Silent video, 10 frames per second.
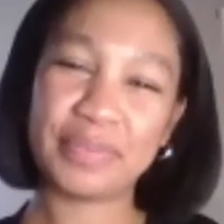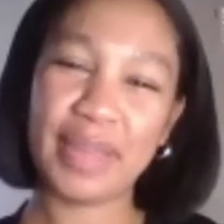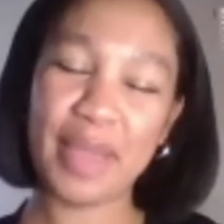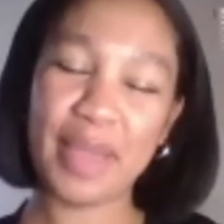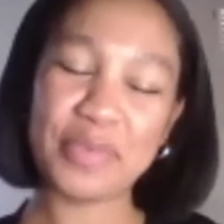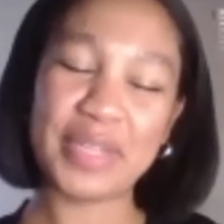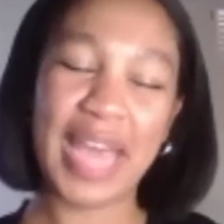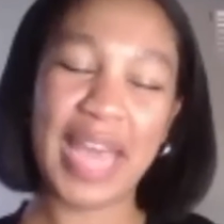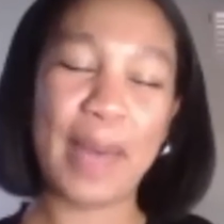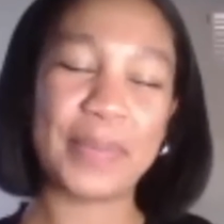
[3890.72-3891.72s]
I'm really
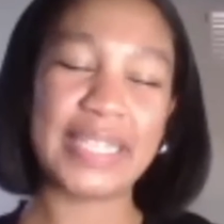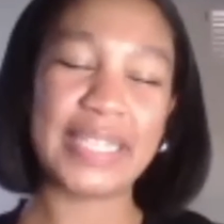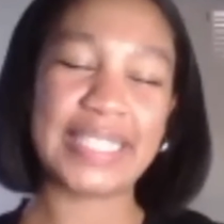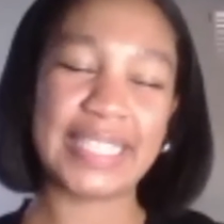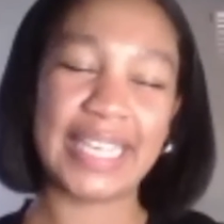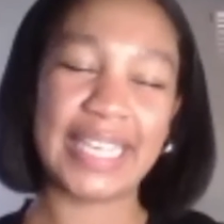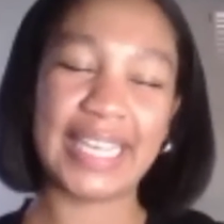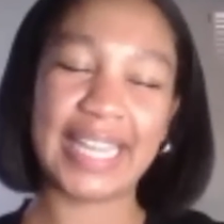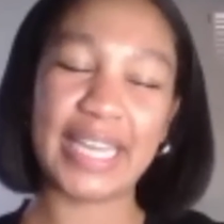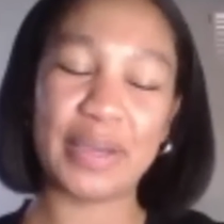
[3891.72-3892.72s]
happy to
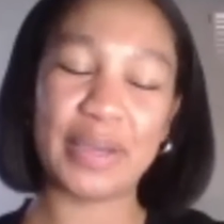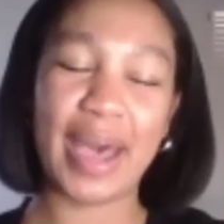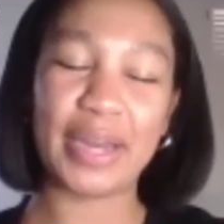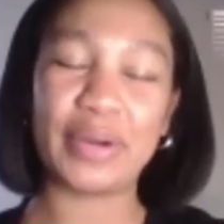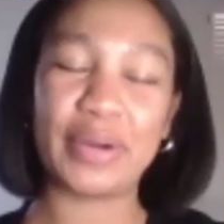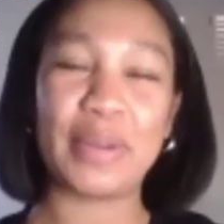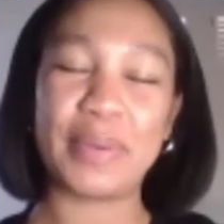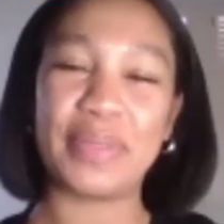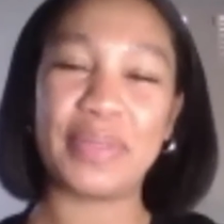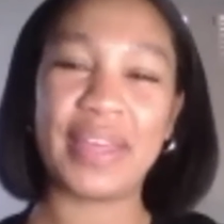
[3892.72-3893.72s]
see that you had a great
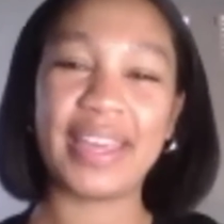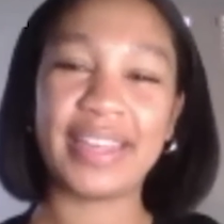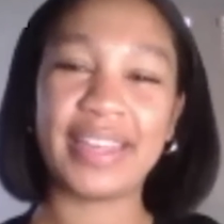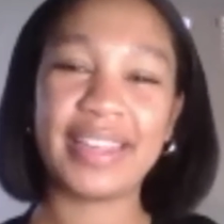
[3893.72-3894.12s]
birthday.